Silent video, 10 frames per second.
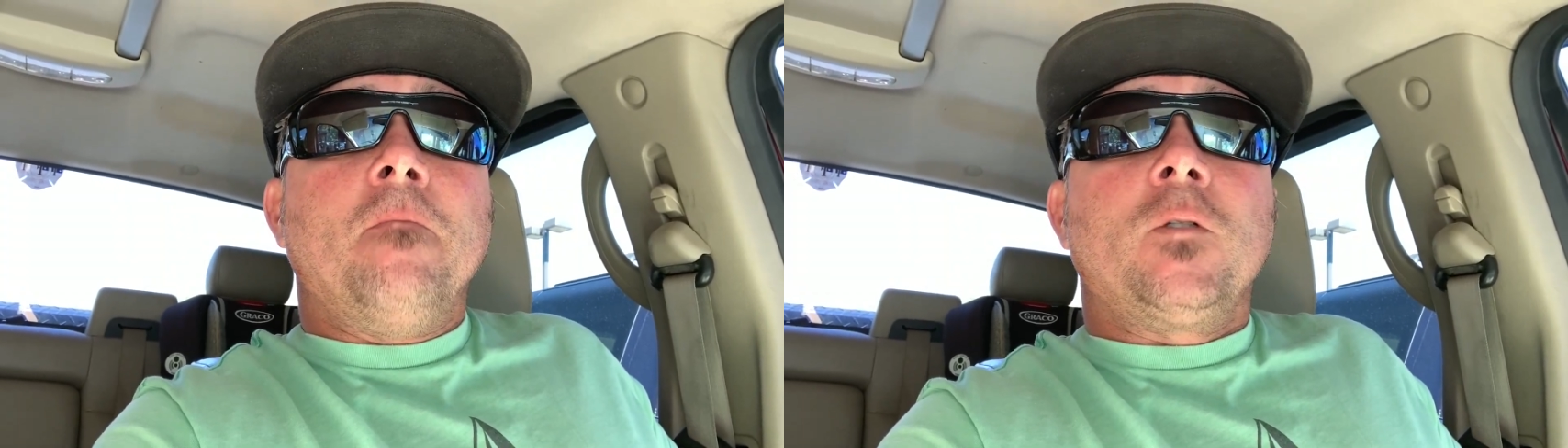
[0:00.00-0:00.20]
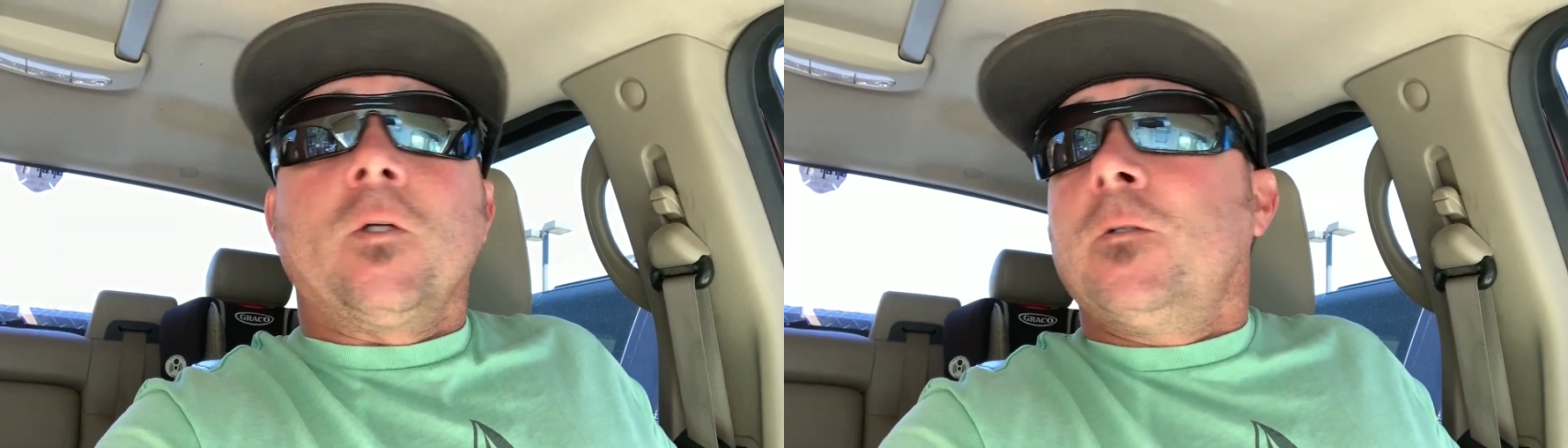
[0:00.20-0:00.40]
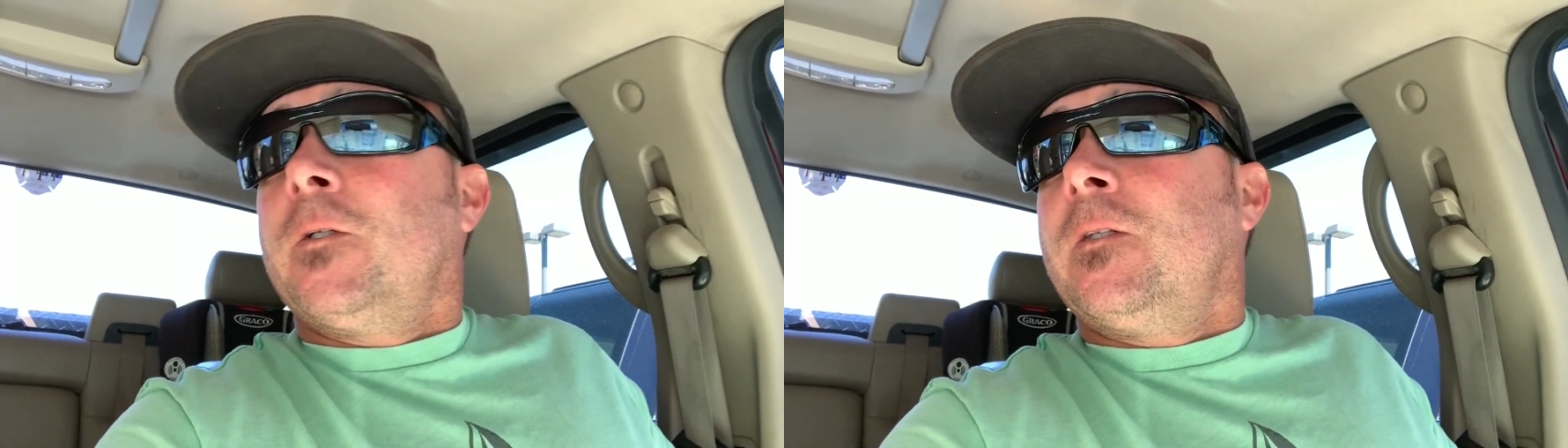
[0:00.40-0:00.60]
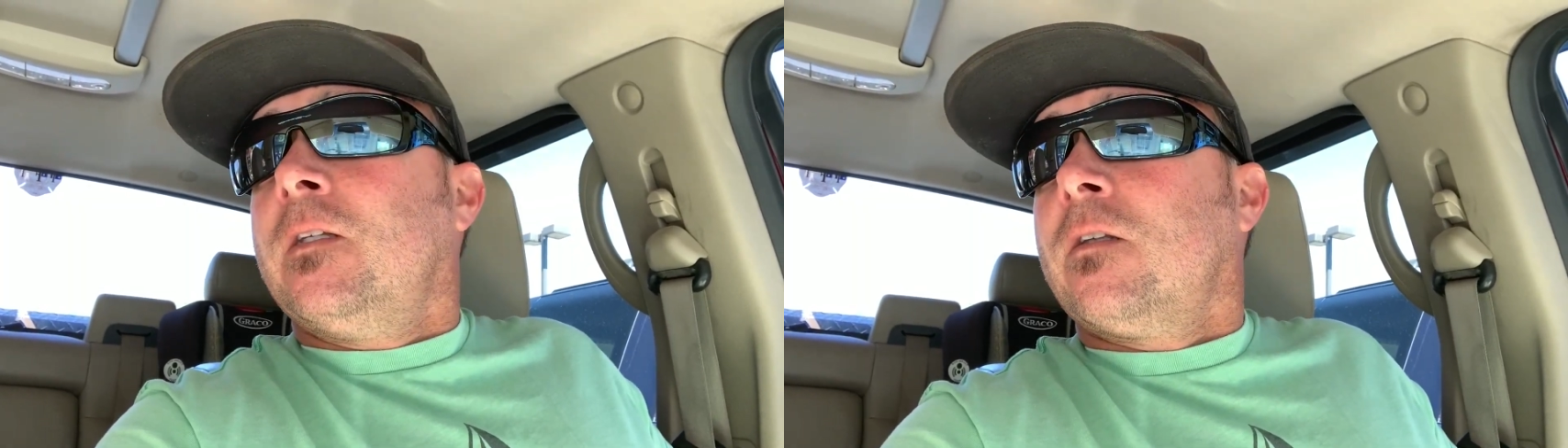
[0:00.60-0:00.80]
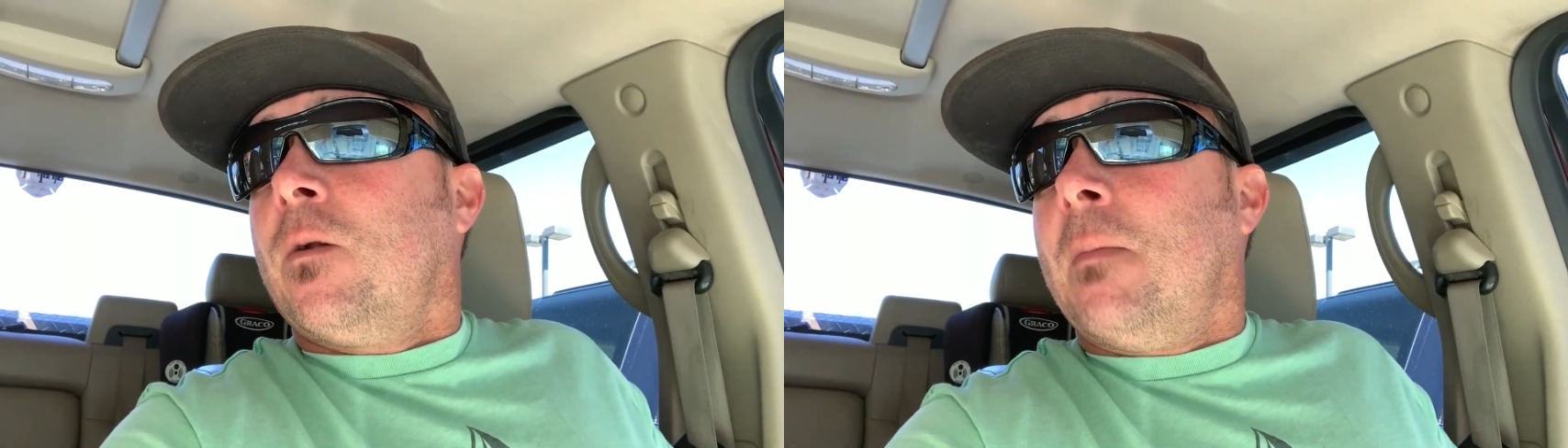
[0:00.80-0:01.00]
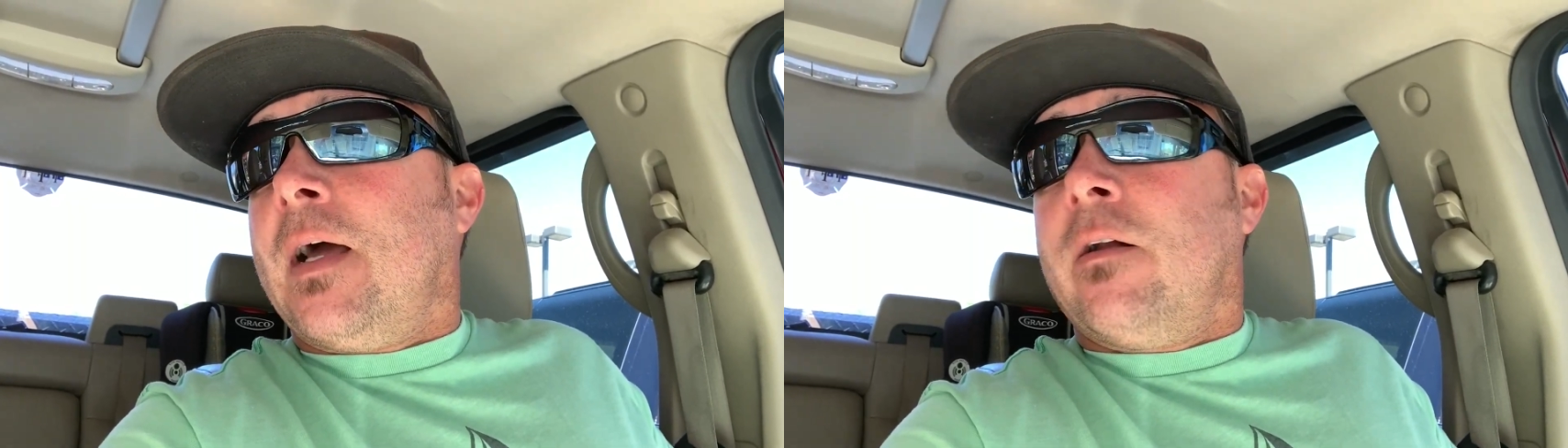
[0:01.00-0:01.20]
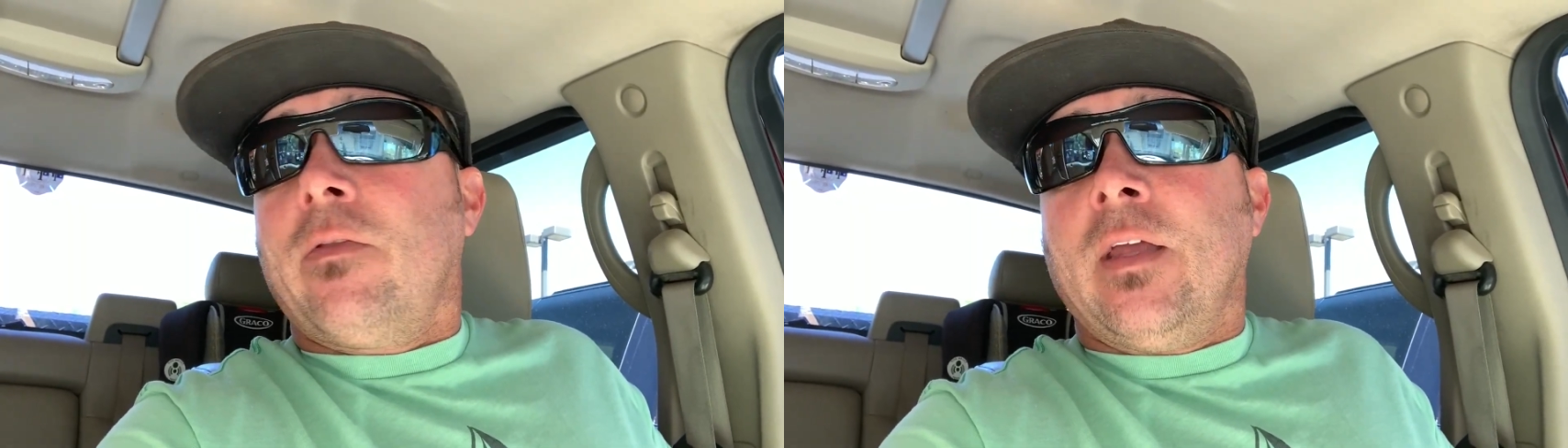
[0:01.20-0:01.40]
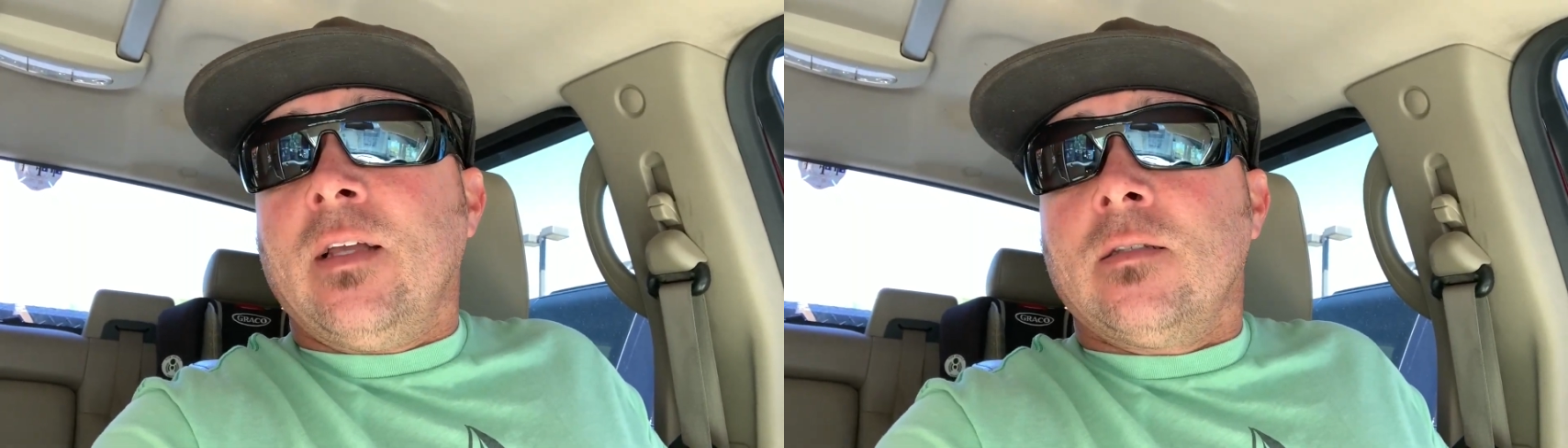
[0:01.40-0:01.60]
so it's just these little minor
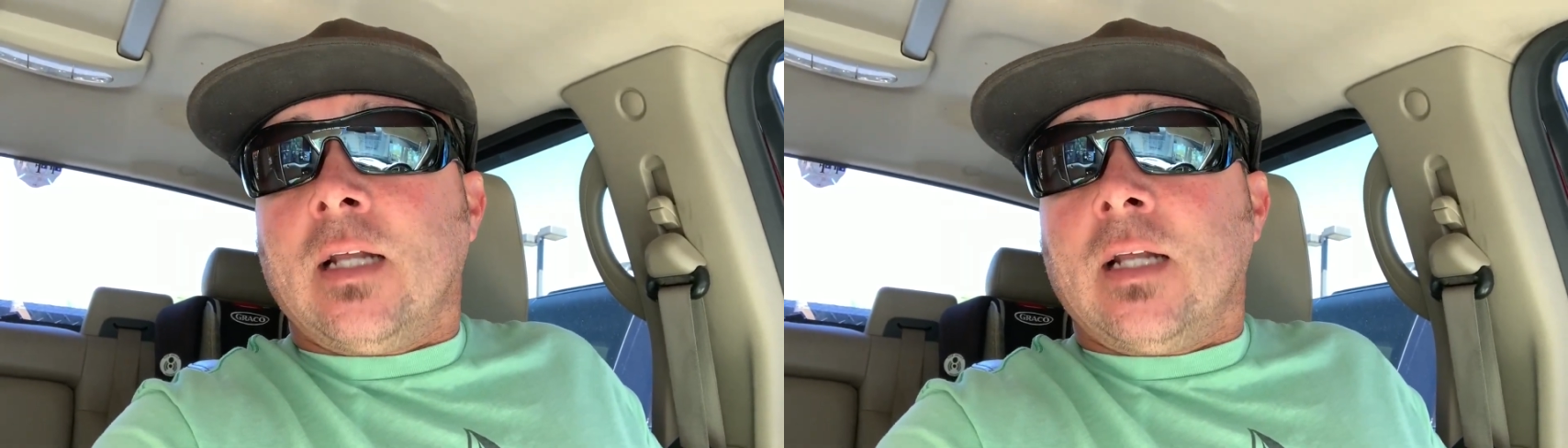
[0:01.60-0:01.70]
things